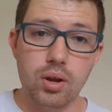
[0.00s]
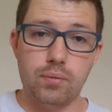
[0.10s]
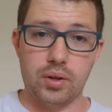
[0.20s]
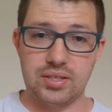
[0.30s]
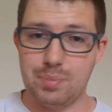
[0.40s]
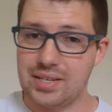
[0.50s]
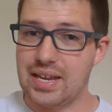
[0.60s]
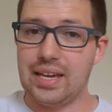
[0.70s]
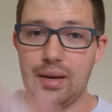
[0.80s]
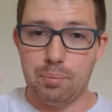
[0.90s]
of what's been
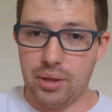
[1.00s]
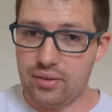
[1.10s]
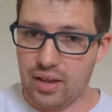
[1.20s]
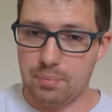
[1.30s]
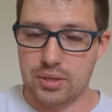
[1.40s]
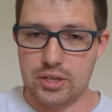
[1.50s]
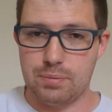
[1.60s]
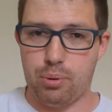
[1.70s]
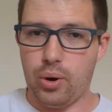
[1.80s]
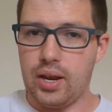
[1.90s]
taking place up to this
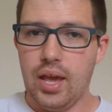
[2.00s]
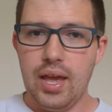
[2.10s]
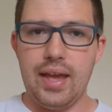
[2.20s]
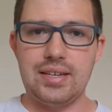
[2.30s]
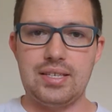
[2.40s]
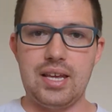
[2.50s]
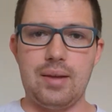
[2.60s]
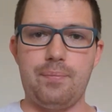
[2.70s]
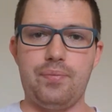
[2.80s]
point is that